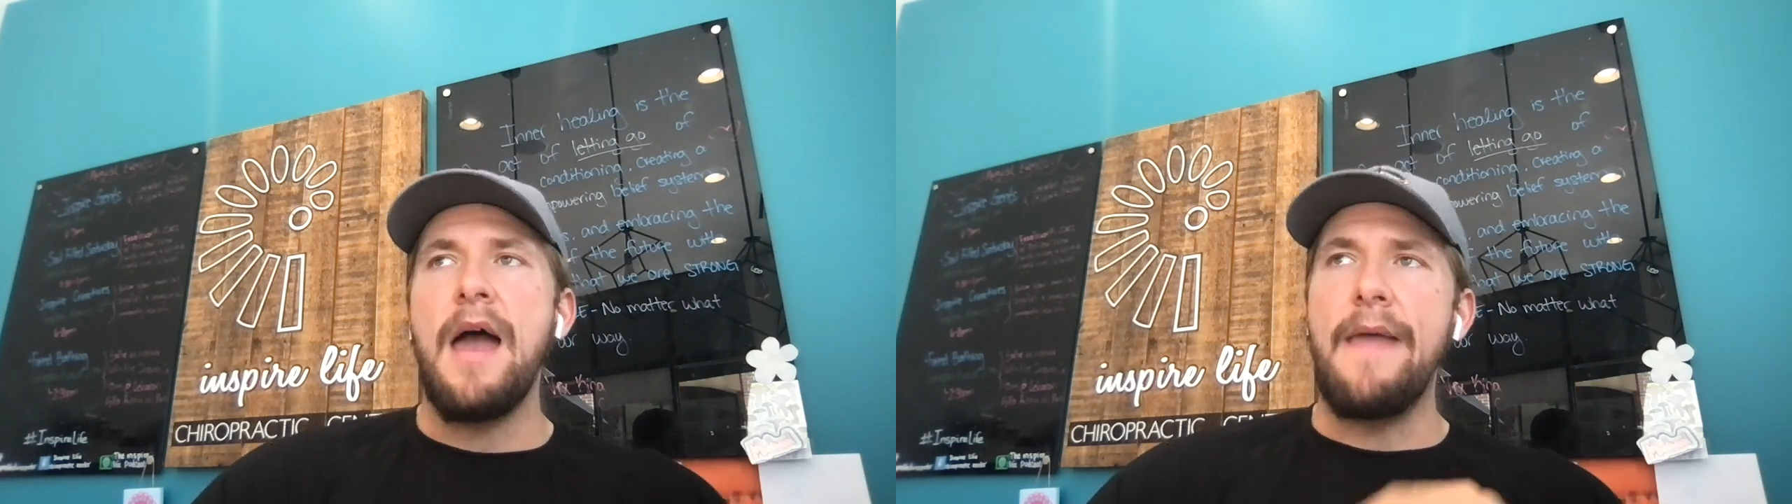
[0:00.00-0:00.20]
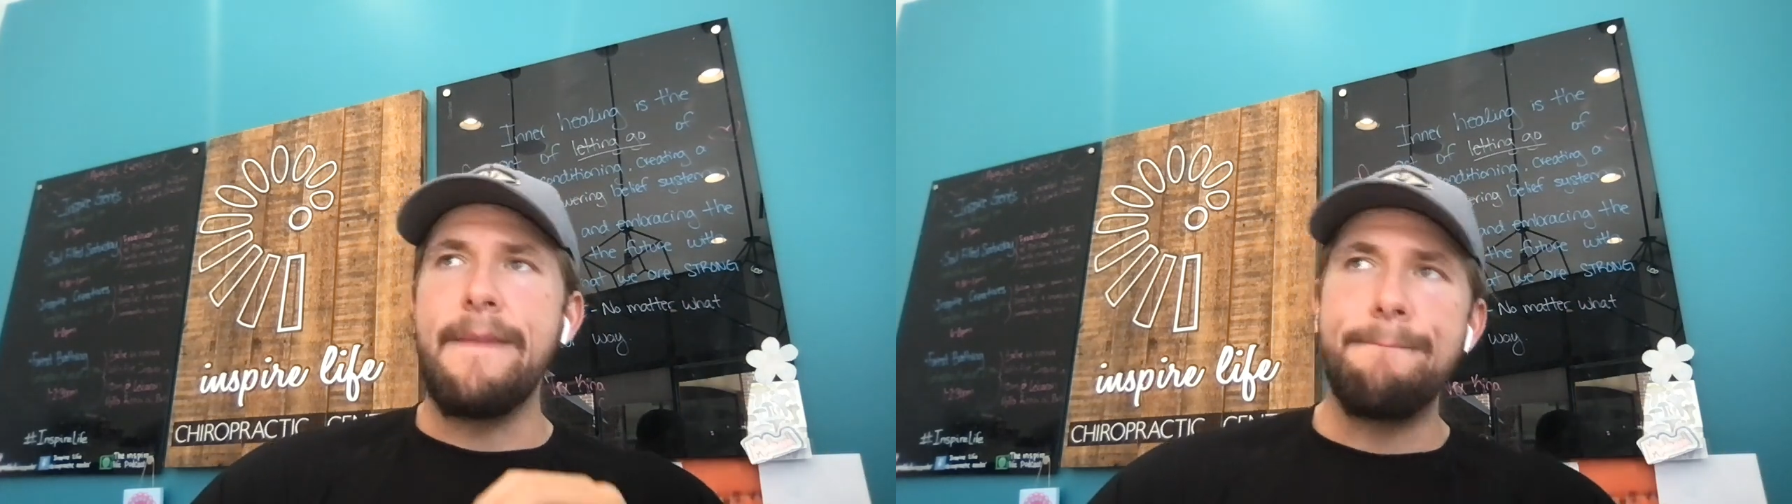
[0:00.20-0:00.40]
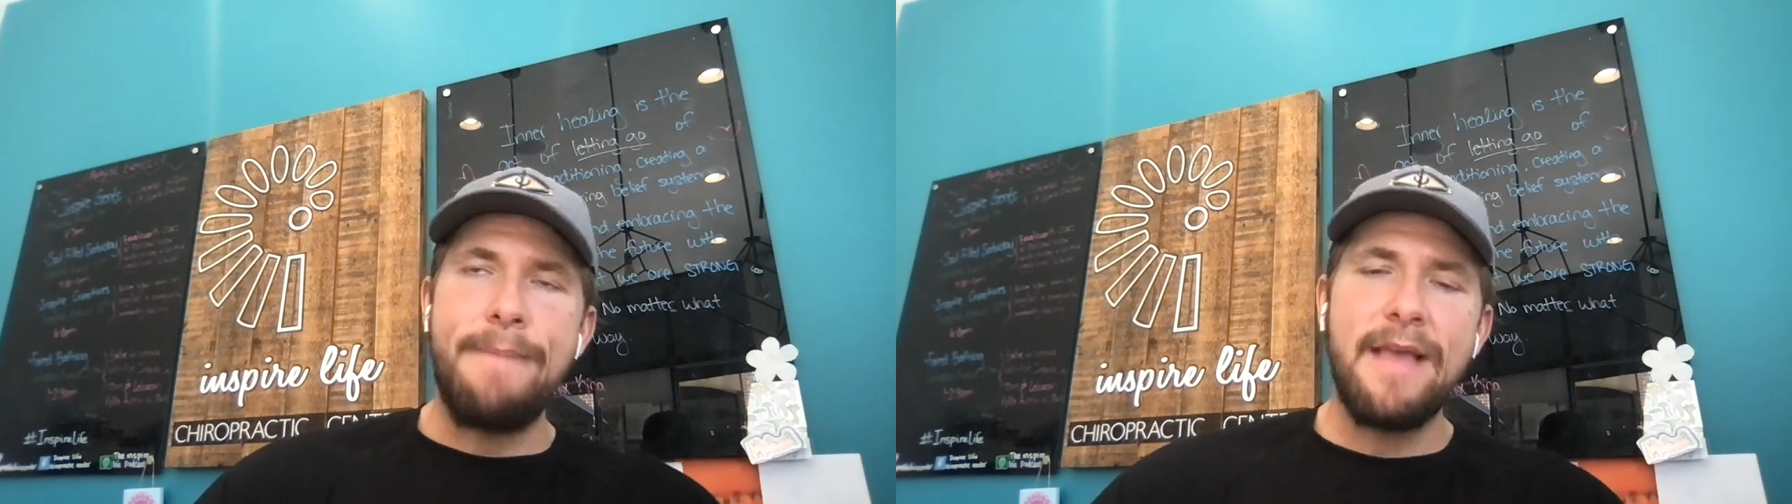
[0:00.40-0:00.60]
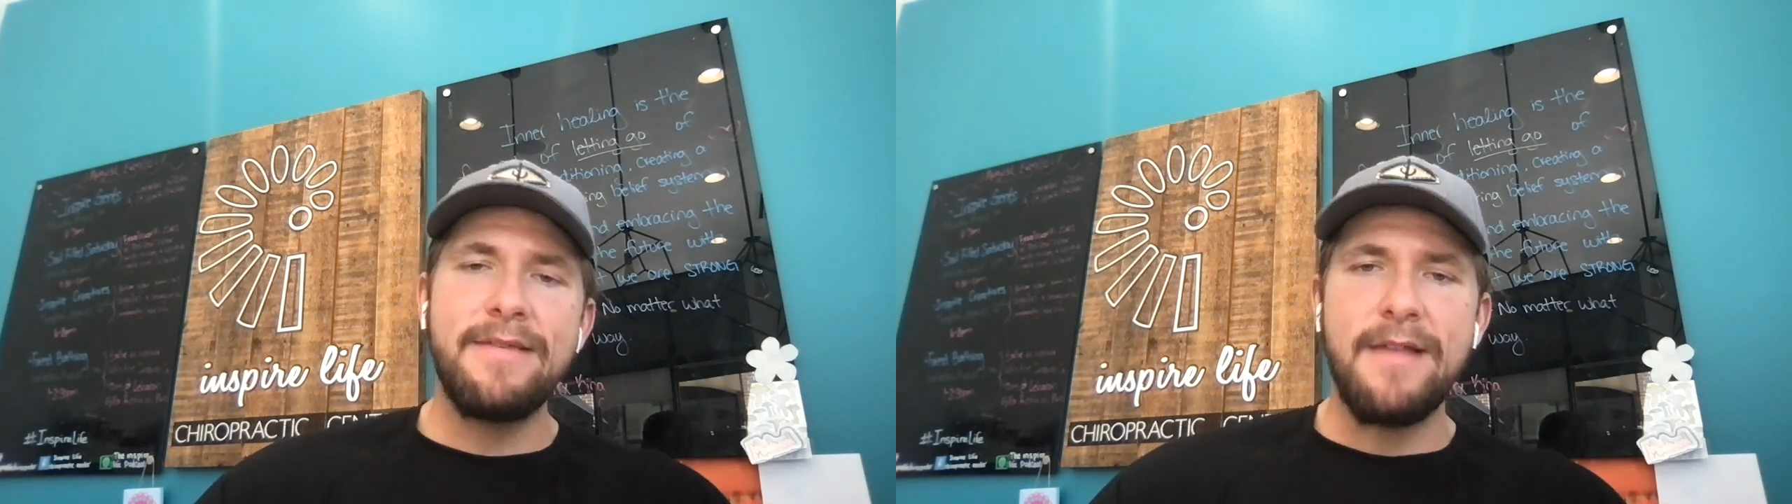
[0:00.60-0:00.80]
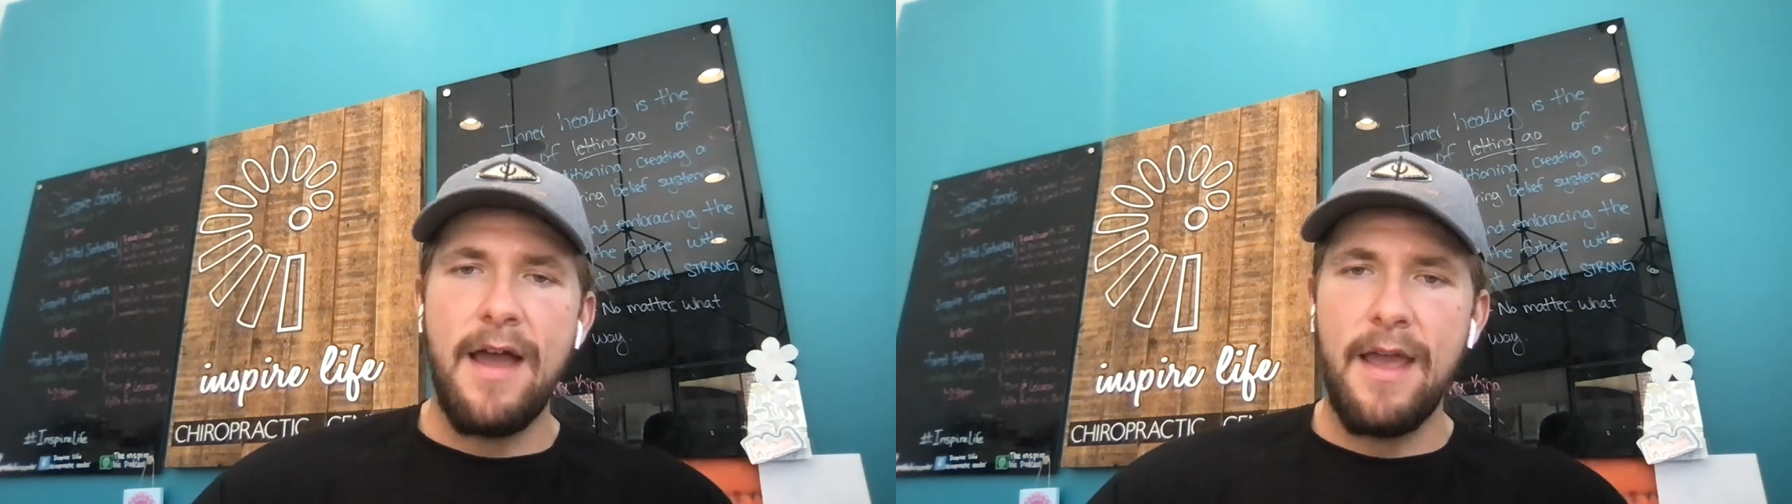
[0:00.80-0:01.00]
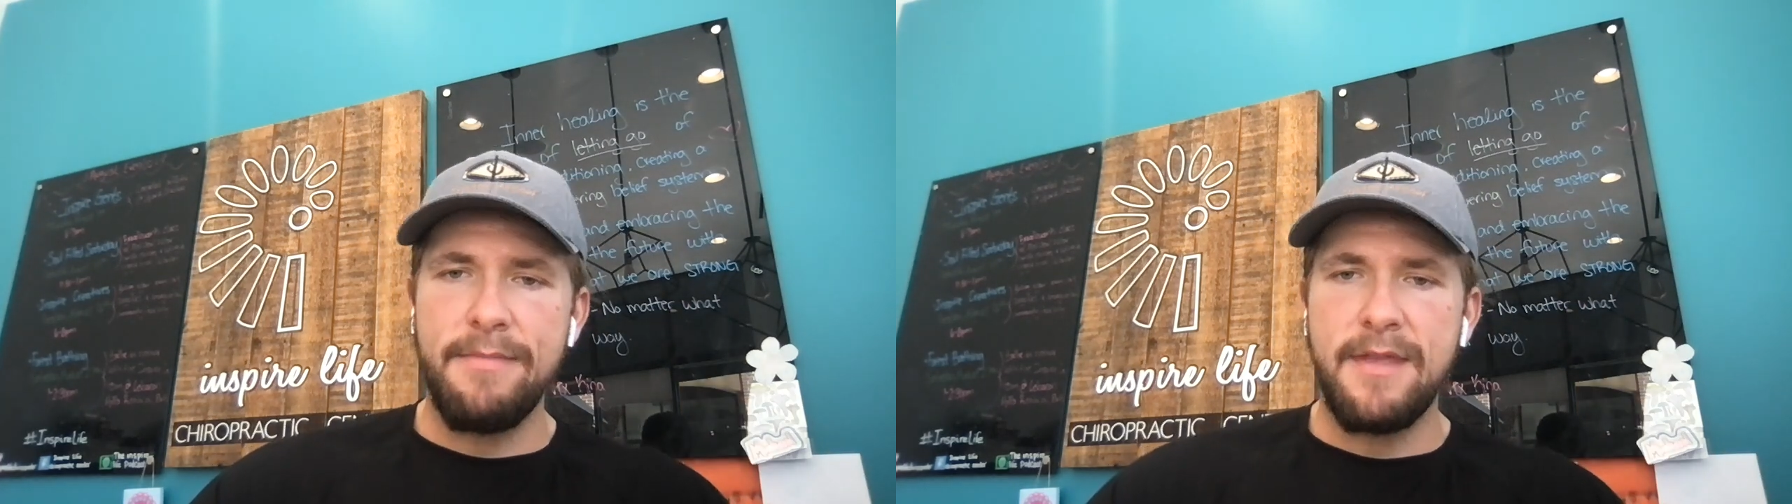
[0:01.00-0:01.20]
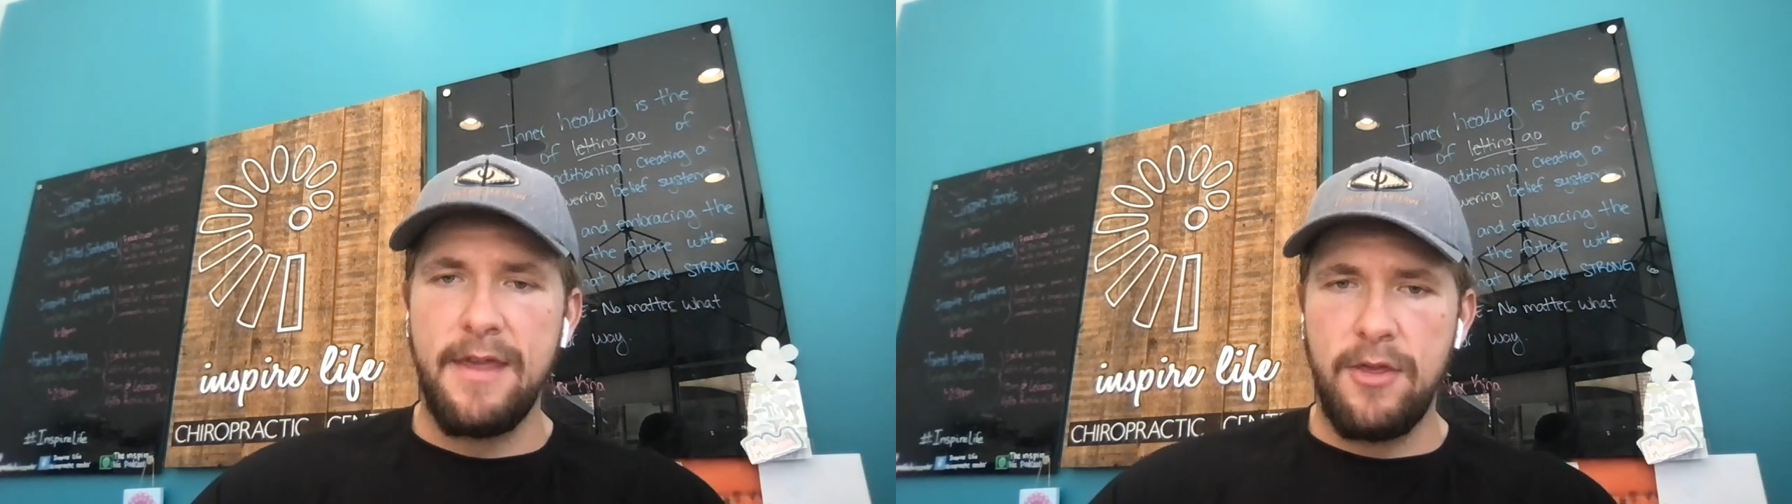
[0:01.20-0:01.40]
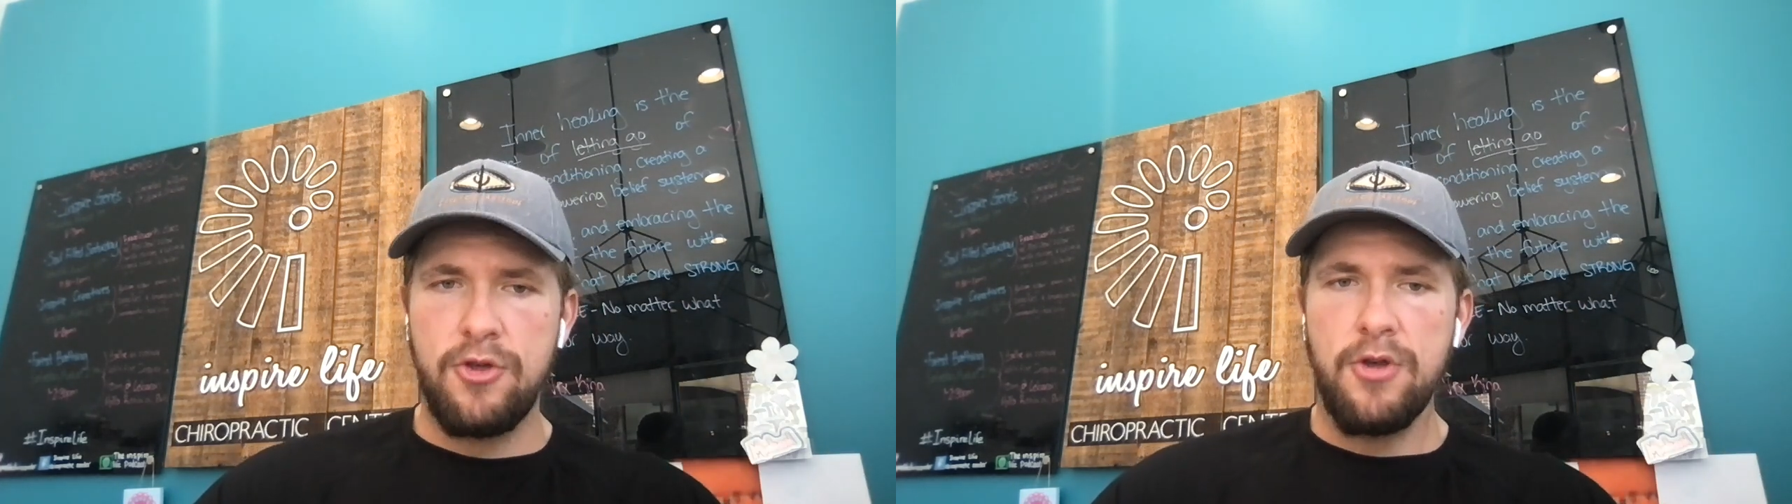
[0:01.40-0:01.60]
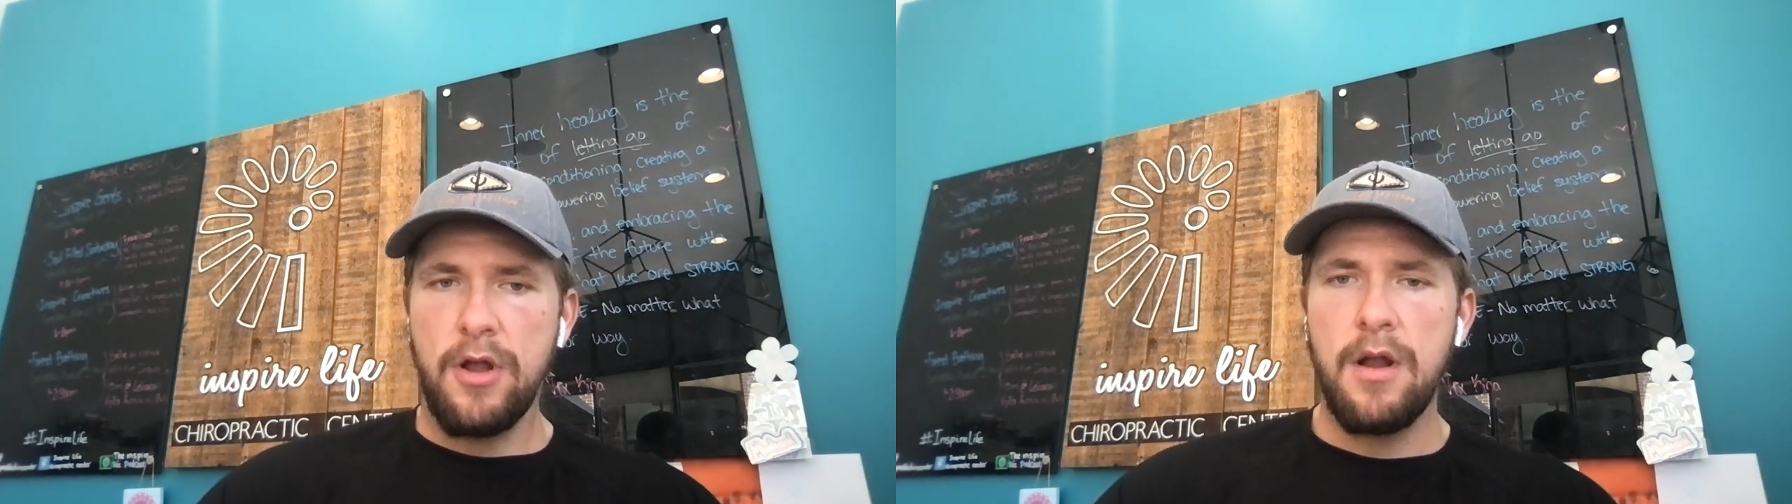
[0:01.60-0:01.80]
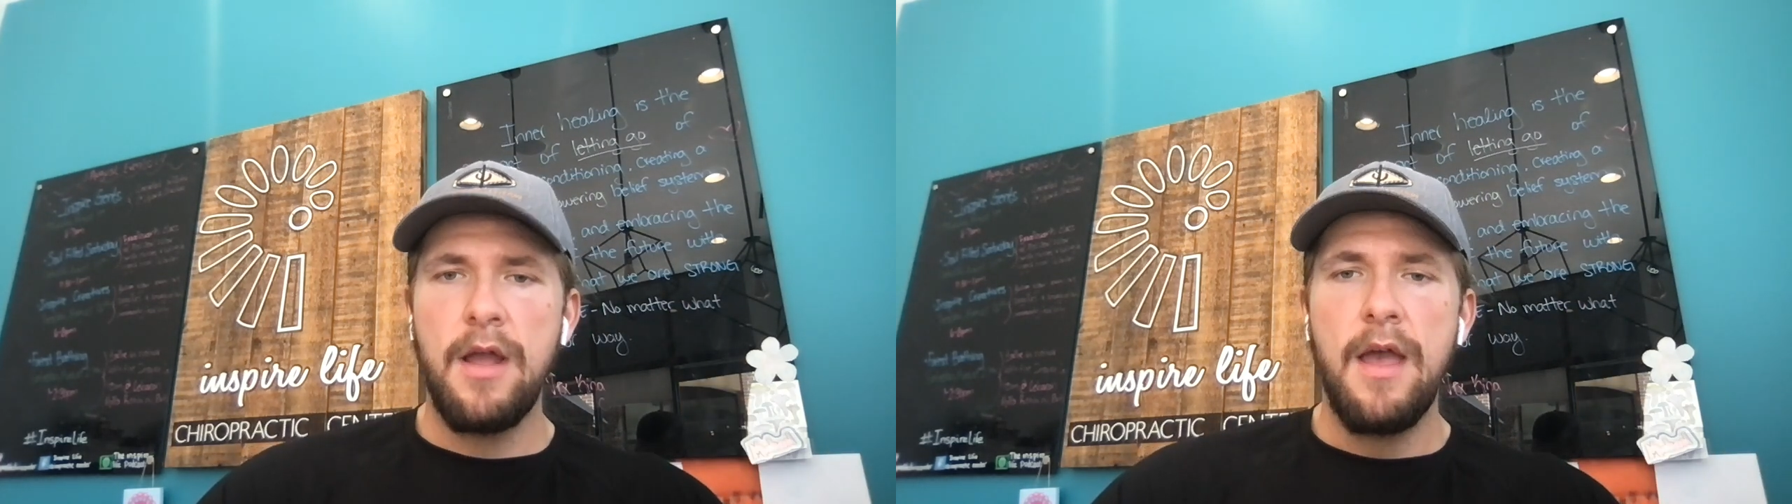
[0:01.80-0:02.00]
And the best time to eat
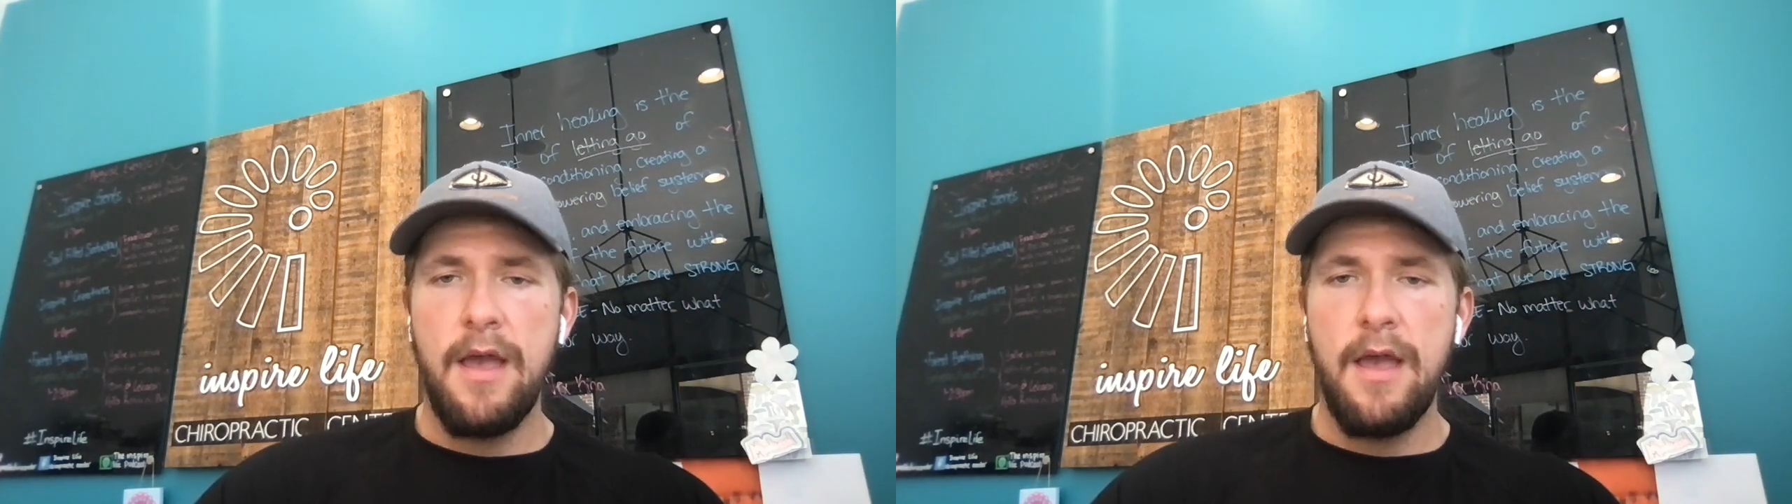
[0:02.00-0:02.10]
sugar